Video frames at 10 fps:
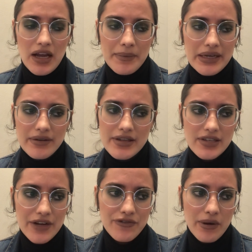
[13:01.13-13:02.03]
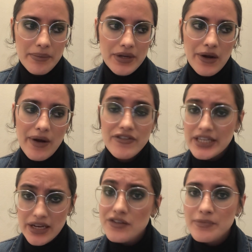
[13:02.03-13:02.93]
I mean, aside from
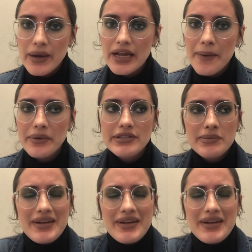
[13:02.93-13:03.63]
everything else about capitalism,